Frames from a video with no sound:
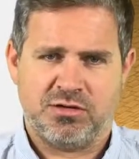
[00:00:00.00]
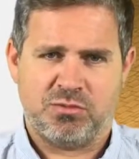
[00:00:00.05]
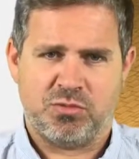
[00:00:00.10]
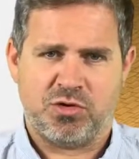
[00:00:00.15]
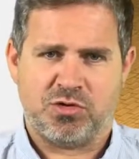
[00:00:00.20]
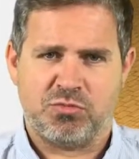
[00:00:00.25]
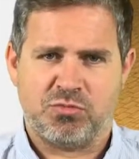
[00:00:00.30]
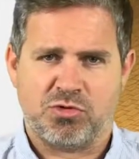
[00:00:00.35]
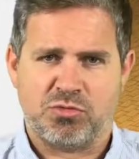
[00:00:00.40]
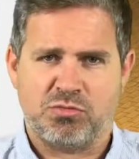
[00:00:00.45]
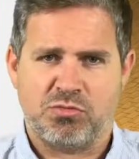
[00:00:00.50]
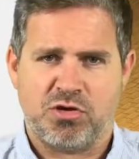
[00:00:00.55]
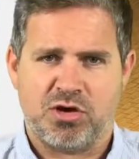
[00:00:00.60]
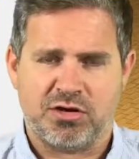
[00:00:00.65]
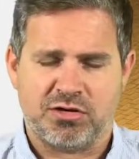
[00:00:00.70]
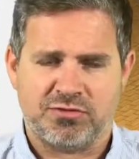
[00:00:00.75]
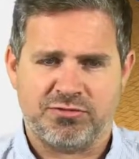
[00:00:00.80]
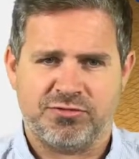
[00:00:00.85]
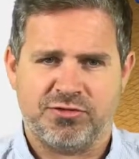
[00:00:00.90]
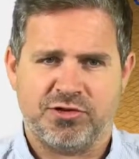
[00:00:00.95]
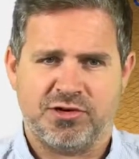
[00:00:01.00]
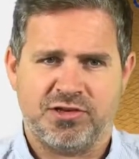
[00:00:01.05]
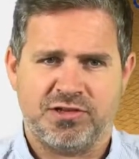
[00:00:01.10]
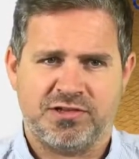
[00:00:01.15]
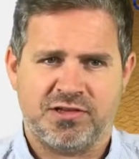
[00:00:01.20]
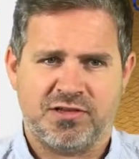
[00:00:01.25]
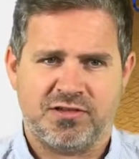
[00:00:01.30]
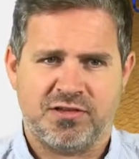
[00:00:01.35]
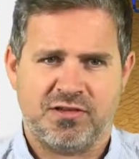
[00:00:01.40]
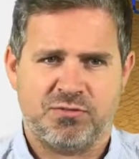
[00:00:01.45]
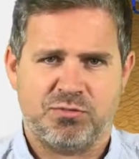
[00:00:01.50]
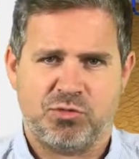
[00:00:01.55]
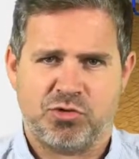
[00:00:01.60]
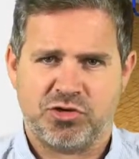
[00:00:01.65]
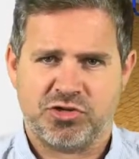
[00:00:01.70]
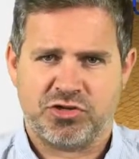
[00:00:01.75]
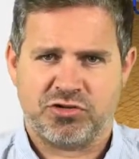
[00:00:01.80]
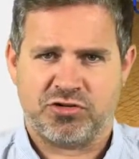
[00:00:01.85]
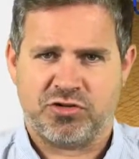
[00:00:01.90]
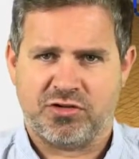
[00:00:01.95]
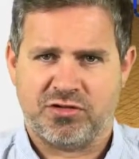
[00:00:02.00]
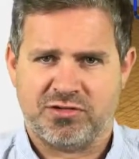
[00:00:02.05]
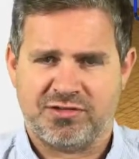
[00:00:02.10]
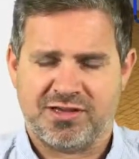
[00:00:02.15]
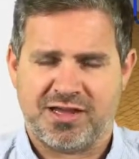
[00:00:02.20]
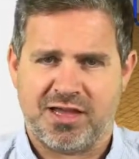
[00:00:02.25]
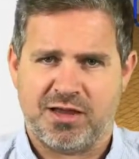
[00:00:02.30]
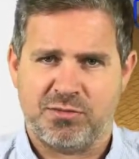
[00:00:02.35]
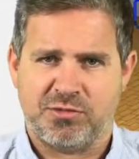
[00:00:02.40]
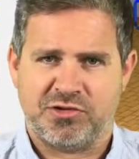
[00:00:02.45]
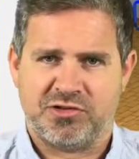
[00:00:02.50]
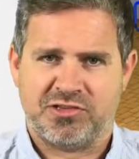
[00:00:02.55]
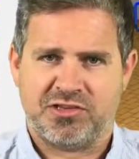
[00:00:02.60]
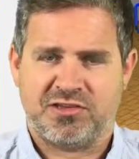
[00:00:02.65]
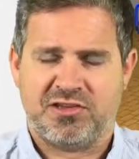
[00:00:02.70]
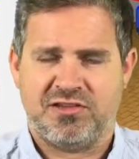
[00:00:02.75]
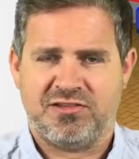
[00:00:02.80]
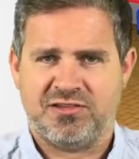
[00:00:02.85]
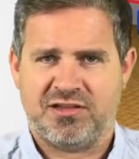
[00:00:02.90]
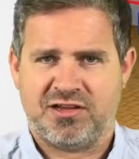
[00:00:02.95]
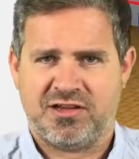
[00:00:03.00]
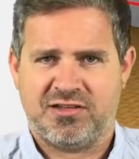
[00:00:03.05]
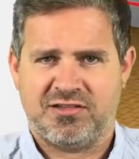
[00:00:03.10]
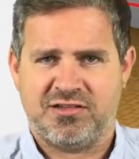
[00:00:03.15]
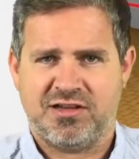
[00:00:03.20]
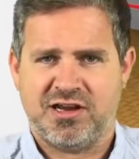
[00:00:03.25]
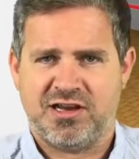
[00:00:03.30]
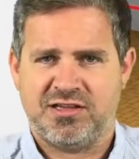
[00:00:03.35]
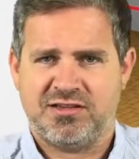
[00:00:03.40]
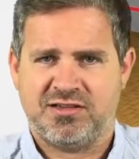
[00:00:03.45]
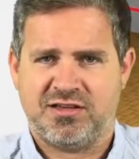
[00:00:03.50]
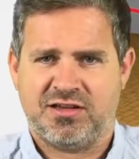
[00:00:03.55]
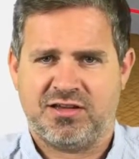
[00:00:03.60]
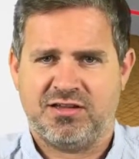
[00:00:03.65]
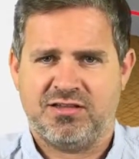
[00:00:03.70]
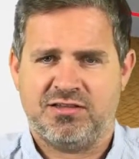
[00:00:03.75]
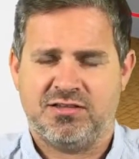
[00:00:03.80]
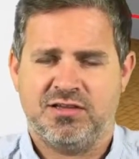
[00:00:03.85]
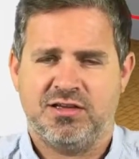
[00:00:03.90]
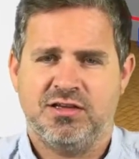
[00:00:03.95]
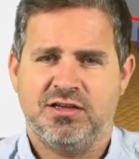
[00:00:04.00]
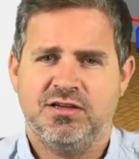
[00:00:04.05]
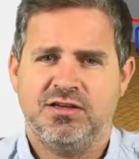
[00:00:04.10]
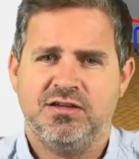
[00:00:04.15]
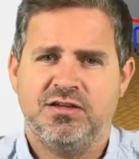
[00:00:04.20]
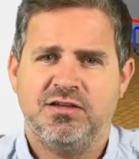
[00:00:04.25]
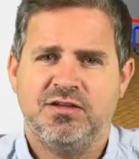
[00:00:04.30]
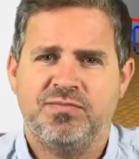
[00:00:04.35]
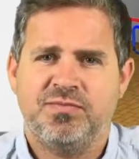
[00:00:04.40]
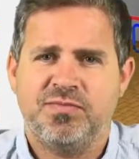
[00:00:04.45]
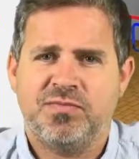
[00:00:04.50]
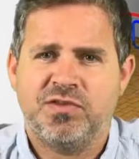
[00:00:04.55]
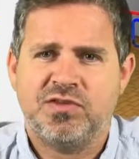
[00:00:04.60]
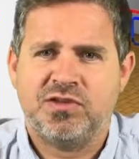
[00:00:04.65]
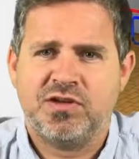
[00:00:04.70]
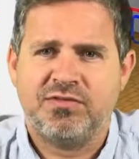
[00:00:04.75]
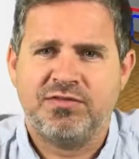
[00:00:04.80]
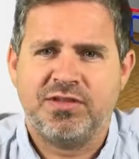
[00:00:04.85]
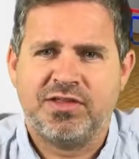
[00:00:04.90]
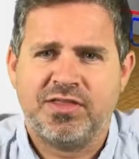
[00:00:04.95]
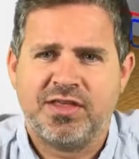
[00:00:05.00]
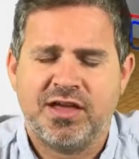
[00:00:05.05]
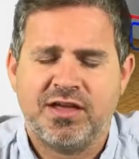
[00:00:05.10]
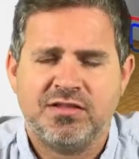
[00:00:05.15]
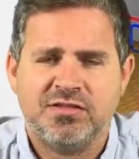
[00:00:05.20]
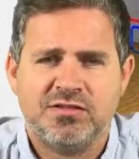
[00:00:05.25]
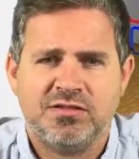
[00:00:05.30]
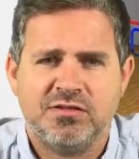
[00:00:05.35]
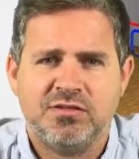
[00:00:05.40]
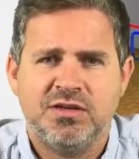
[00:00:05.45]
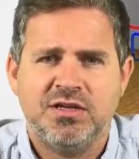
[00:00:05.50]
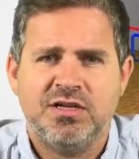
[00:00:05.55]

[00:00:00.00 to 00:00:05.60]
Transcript: With more modern furnaces, it's more just on a timer, 60 seconds, 90 seconds, stuff like that. So